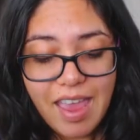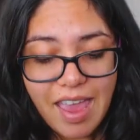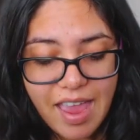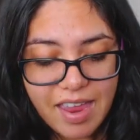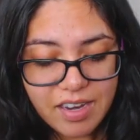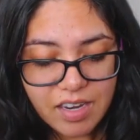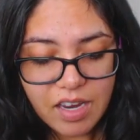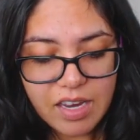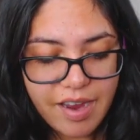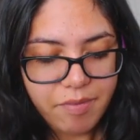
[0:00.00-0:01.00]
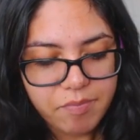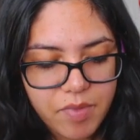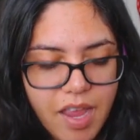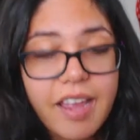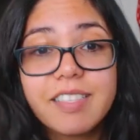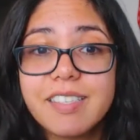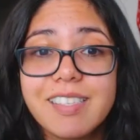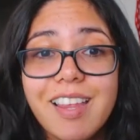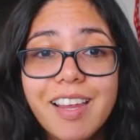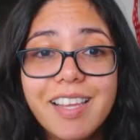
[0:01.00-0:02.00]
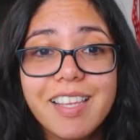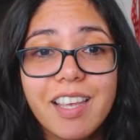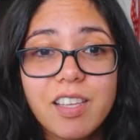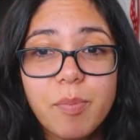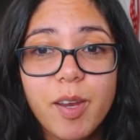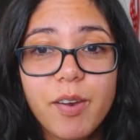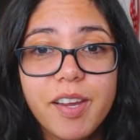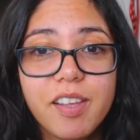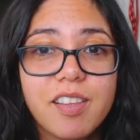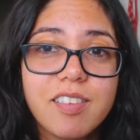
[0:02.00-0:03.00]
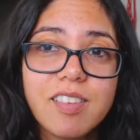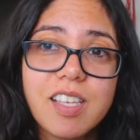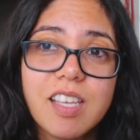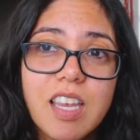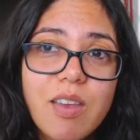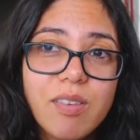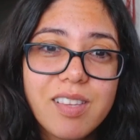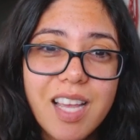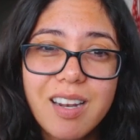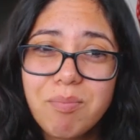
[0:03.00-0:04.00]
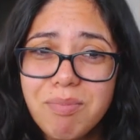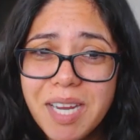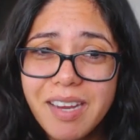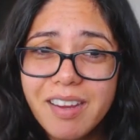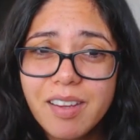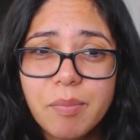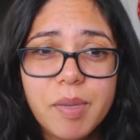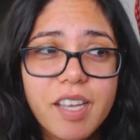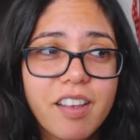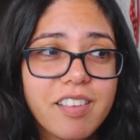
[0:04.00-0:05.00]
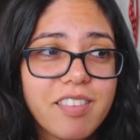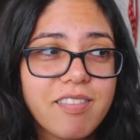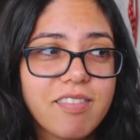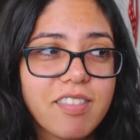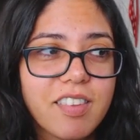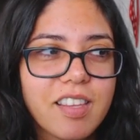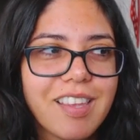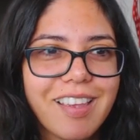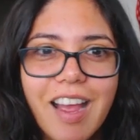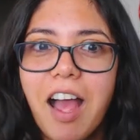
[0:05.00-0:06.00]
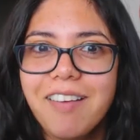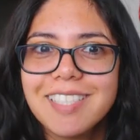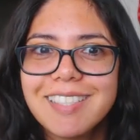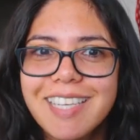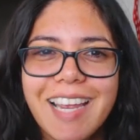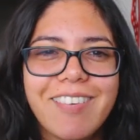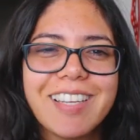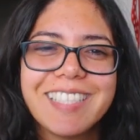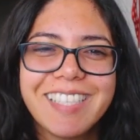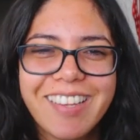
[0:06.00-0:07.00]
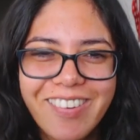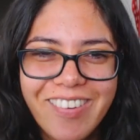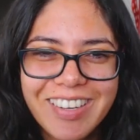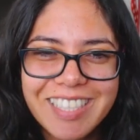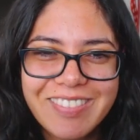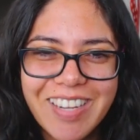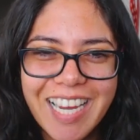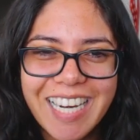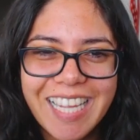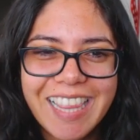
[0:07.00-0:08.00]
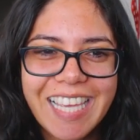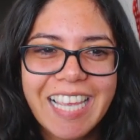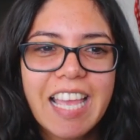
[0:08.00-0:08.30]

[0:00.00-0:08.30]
And yeah, I did like the experience. It was kind of meh because obviously I wasn't going to buy anything.